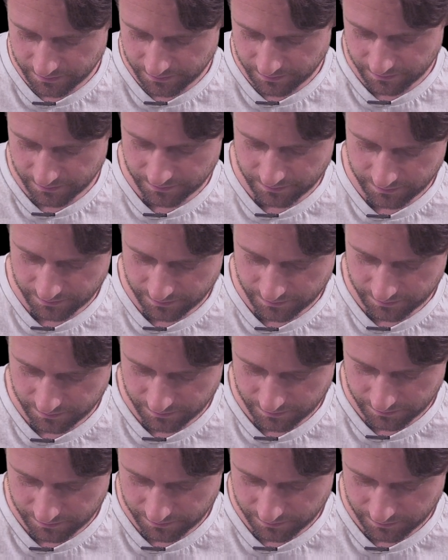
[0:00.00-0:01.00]

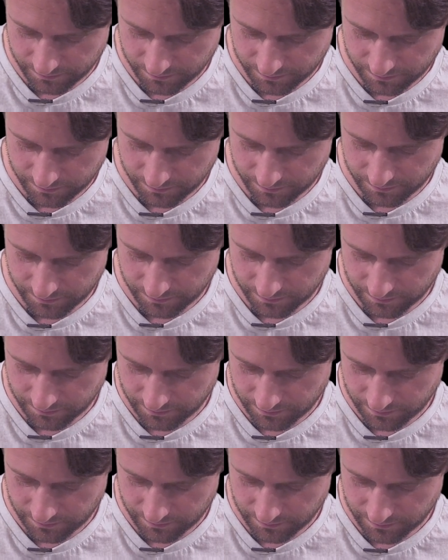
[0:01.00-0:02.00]

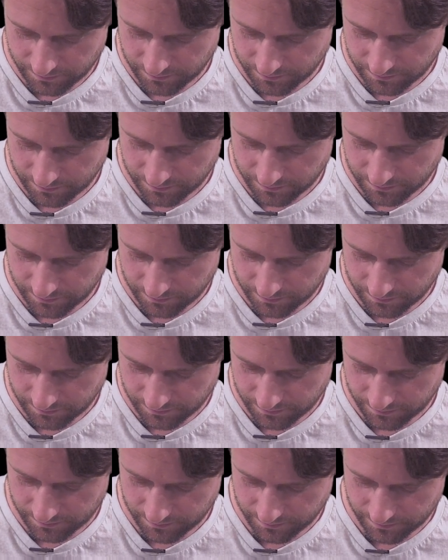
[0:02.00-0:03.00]

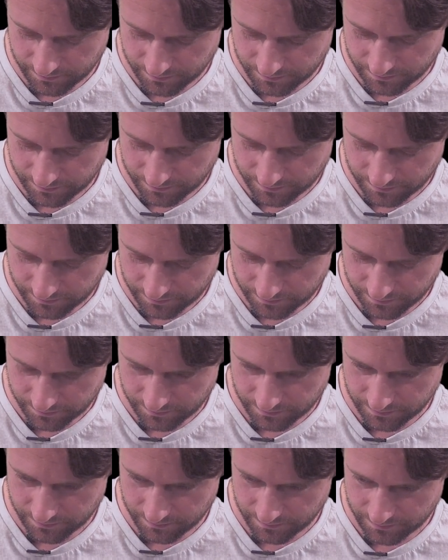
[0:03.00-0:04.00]

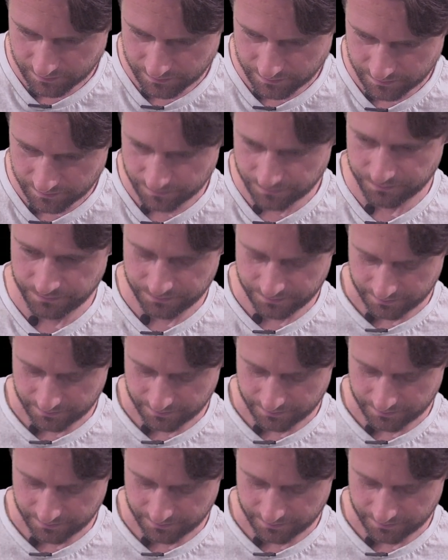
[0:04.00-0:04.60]
(no one is talking)